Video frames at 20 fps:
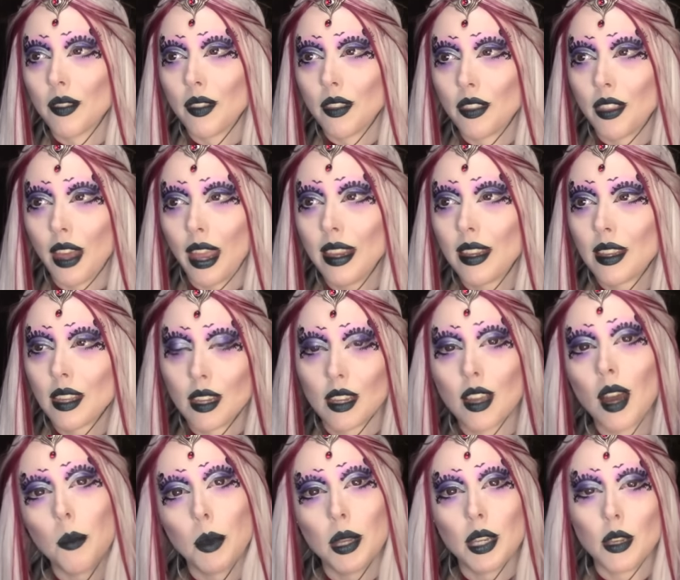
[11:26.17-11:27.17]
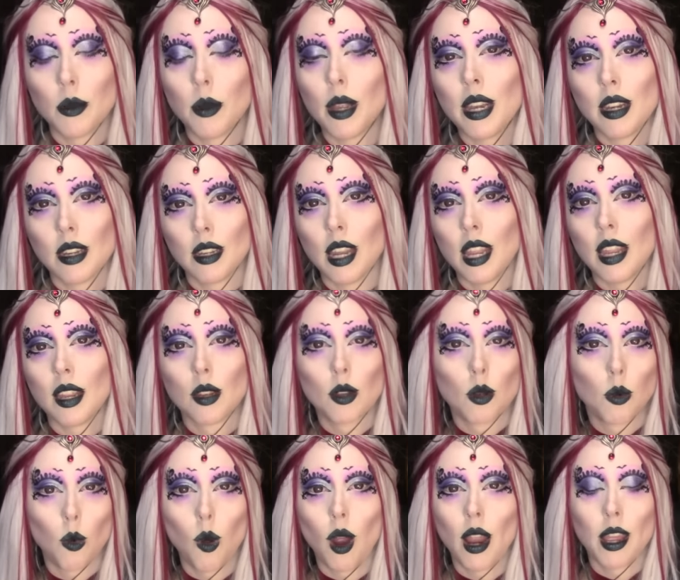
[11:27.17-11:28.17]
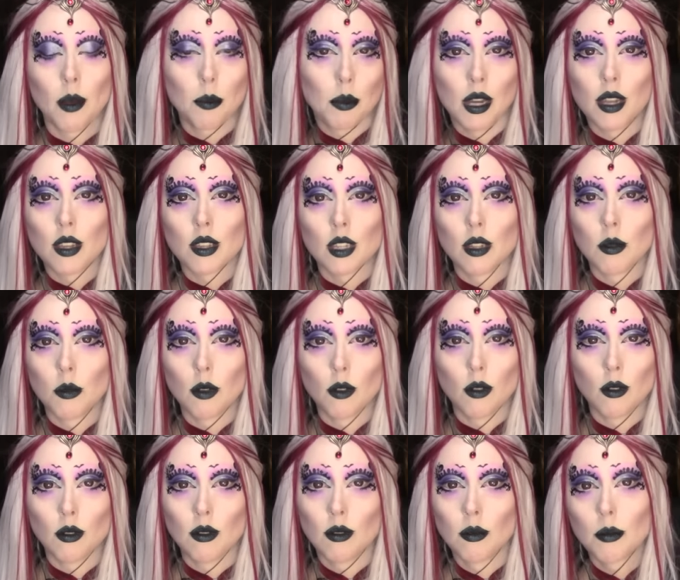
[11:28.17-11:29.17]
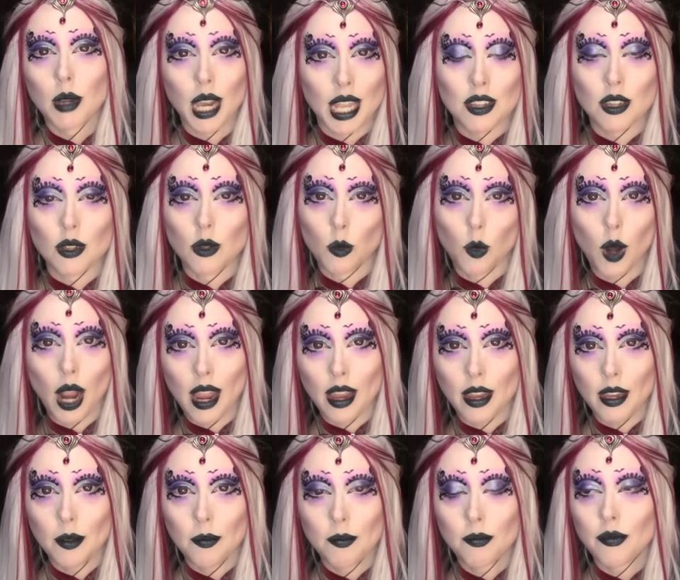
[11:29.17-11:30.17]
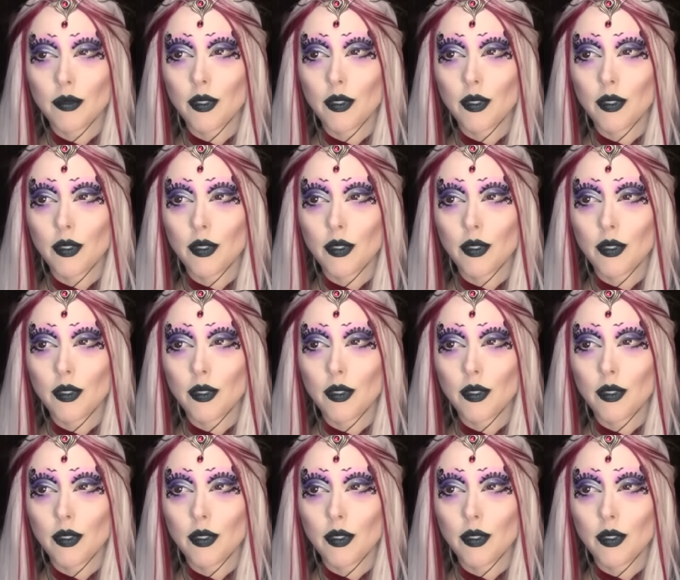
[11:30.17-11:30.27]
they can come at you in quite a personable, pleasant way.